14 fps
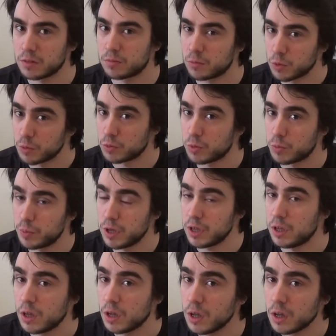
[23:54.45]

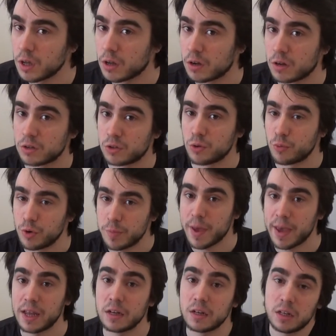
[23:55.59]
to remain